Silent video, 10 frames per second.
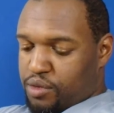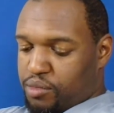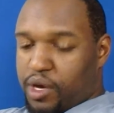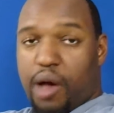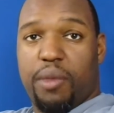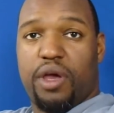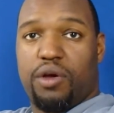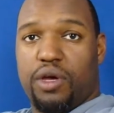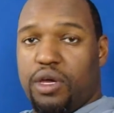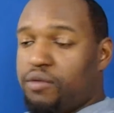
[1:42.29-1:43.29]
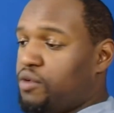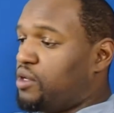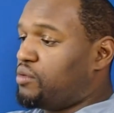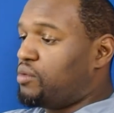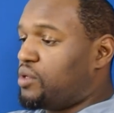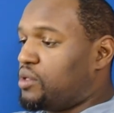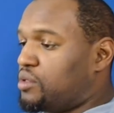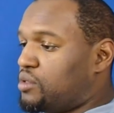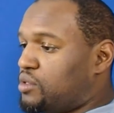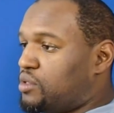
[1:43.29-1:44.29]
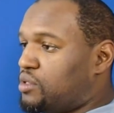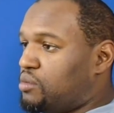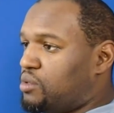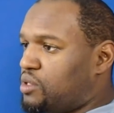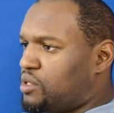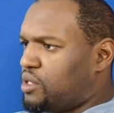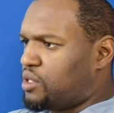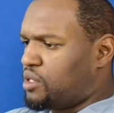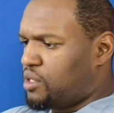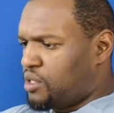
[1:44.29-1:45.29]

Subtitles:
But I might go ahead and read through this and just see what it say.